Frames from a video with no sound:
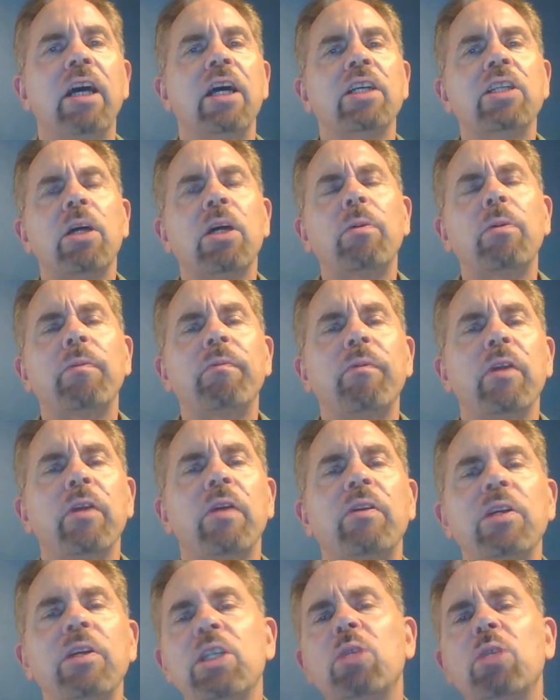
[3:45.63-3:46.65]
So
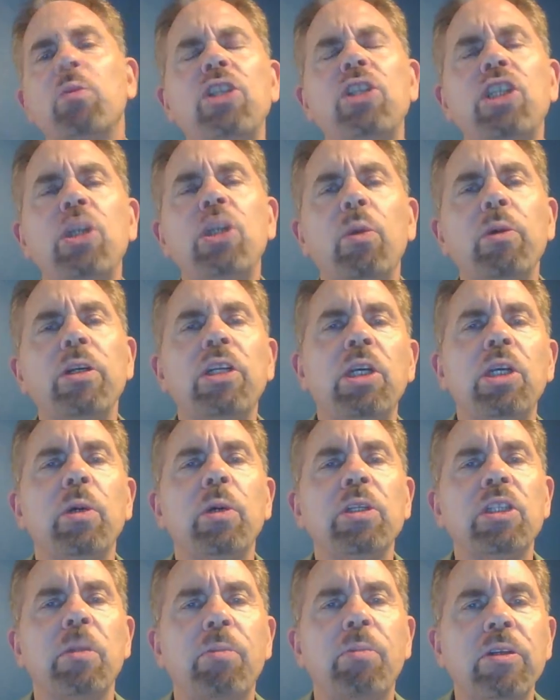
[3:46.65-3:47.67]
this is what you would do
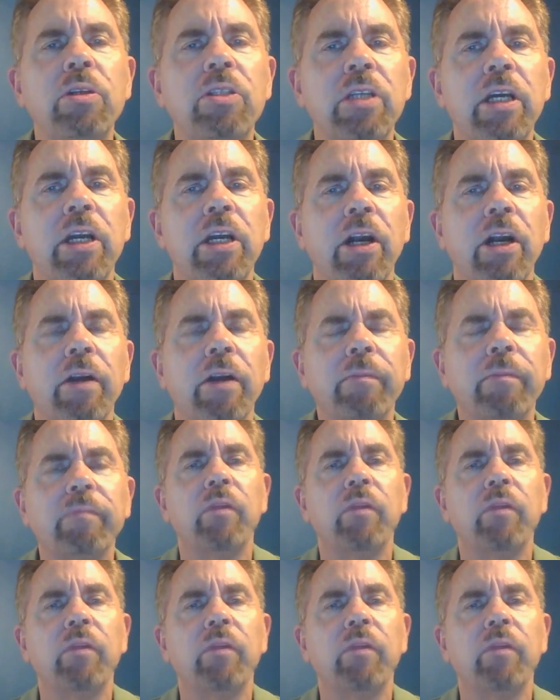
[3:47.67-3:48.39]
as a presenter.